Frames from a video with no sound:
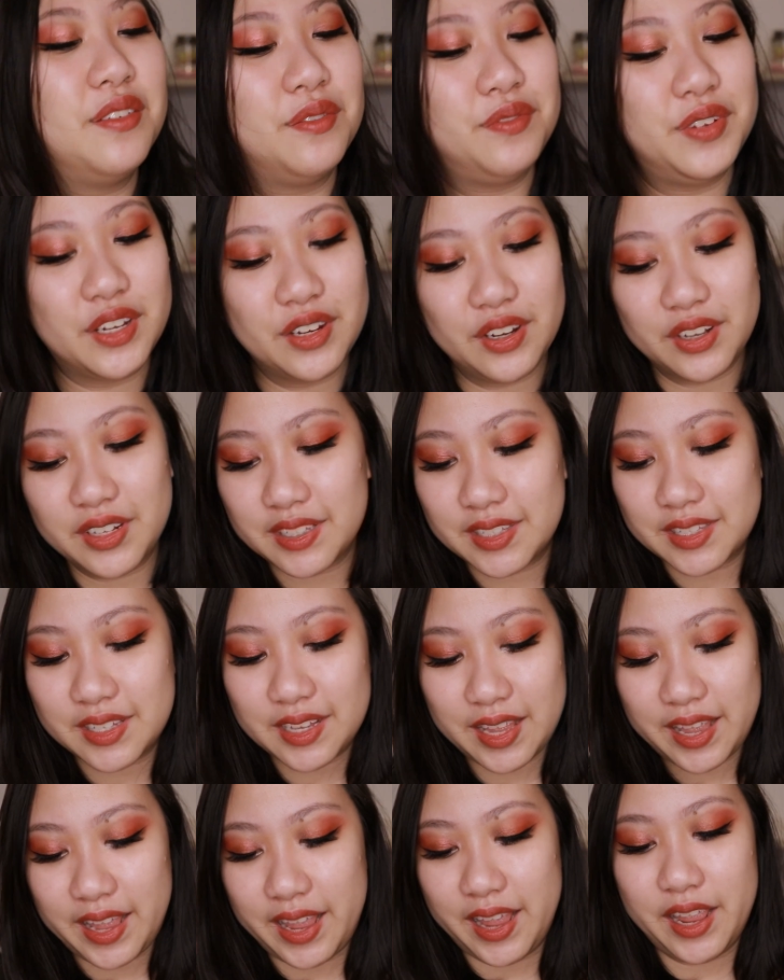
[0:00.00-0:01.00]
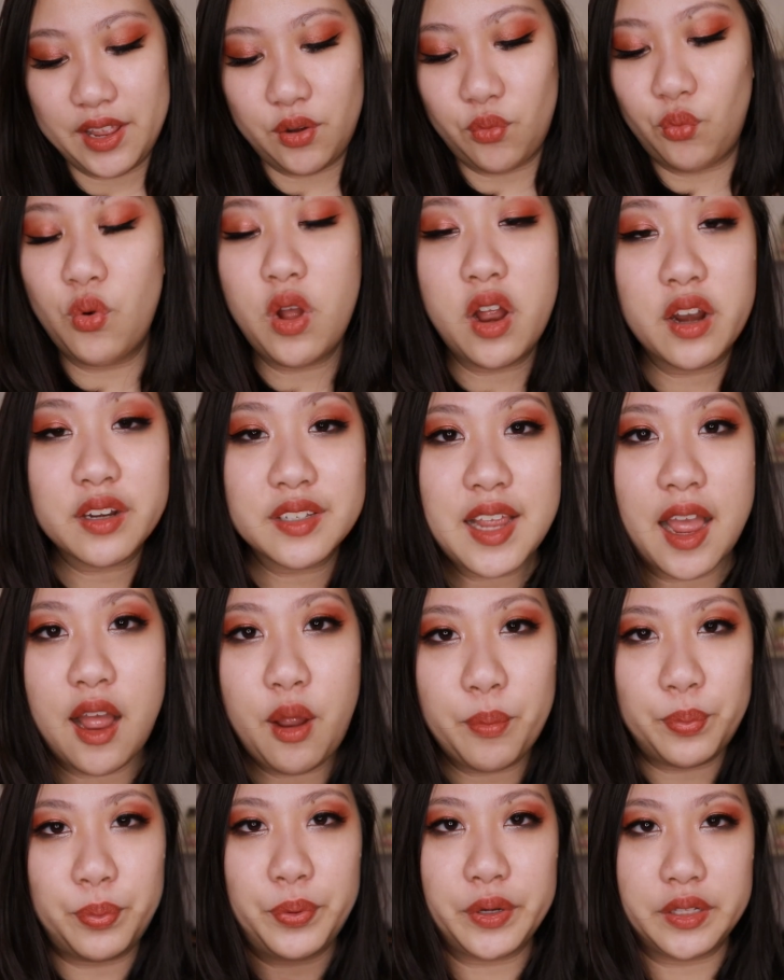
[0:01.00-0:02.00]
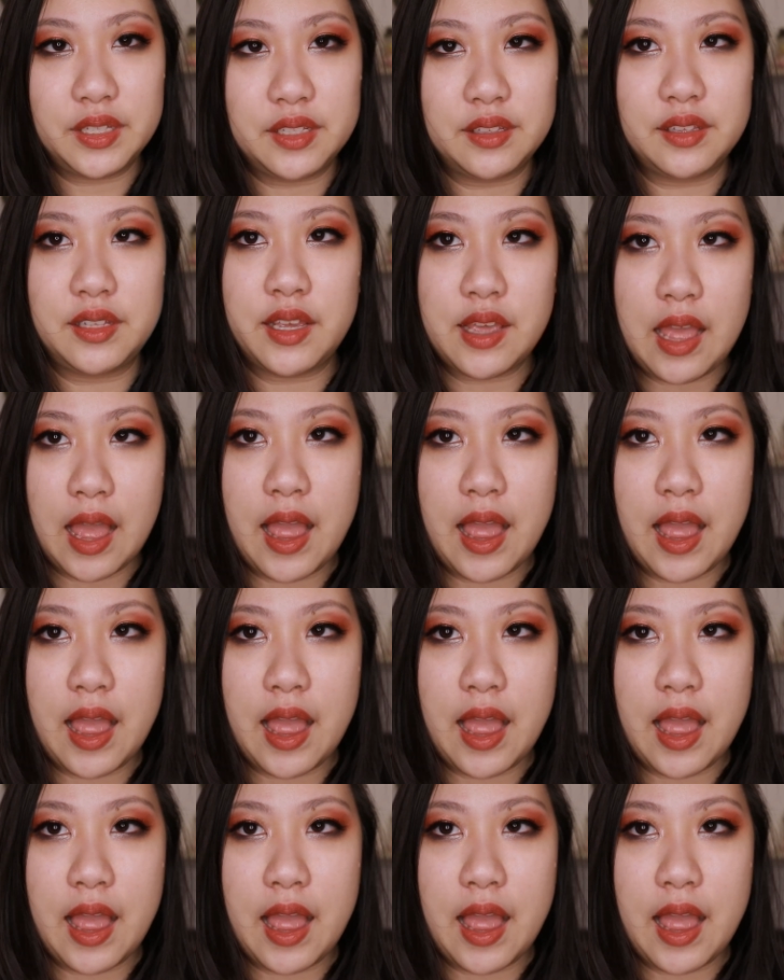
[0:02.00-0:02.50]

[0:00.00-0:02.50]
because it worked out brilliantly.